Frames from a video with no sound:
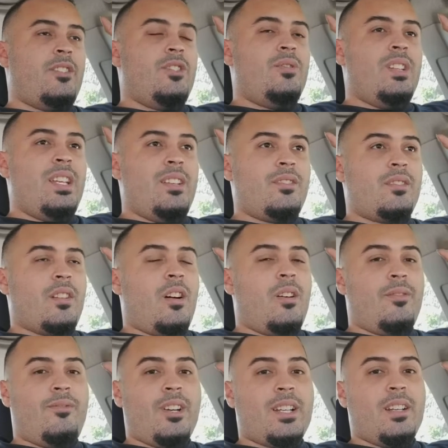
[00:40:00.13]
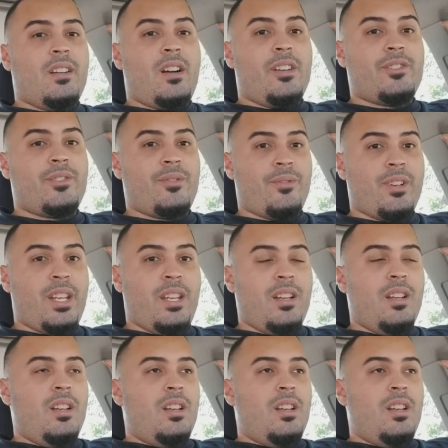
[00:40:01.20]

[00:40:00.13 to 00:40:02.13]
uniques all fucking cost 3.